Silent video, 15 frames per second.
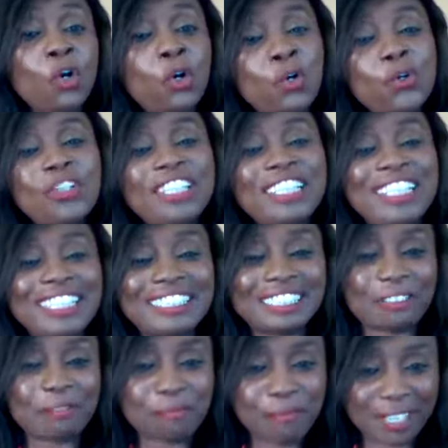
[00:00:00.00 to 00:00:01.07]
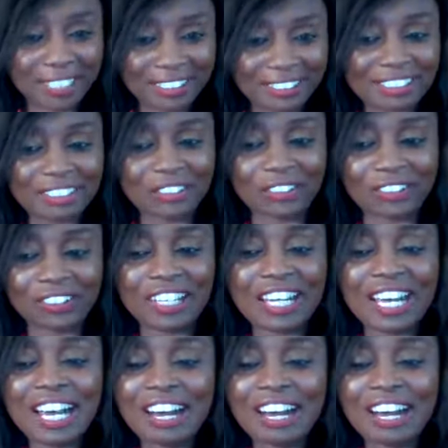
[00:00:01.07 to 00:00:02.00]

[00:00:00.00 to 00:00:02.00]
Who needs a mentor?